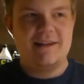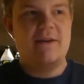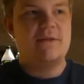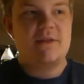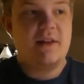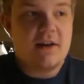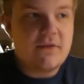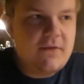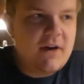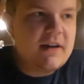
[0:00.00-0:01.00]
And it was a lot
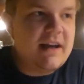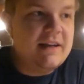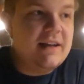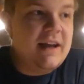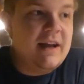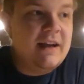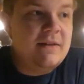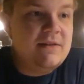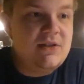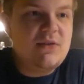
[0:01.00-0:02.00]
of fun,
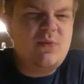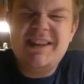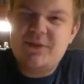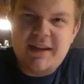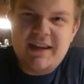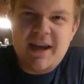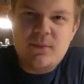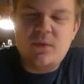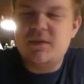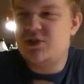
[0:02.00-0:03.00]
and just a really great
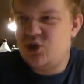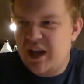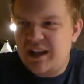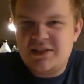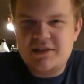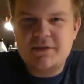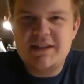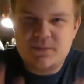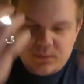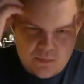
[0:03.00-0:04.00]
game with the challenging of
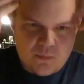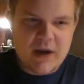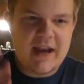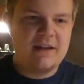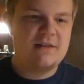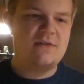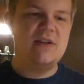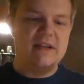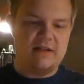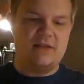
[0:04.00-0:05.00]
these
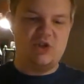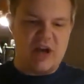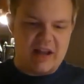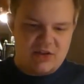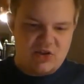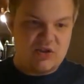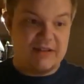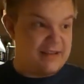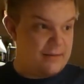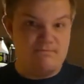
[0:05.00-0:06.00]
brain-teasing challenges
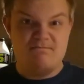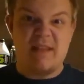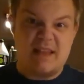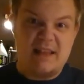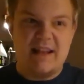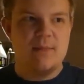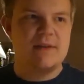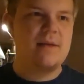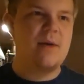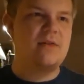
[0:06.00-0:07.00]
and
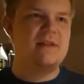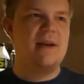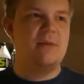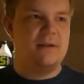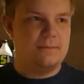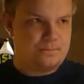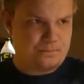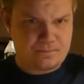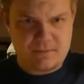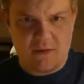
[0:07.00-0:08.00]
limited amount of time and then
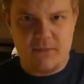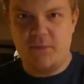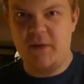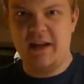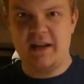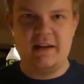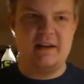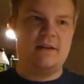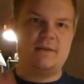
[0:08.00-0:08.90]
fitting in it.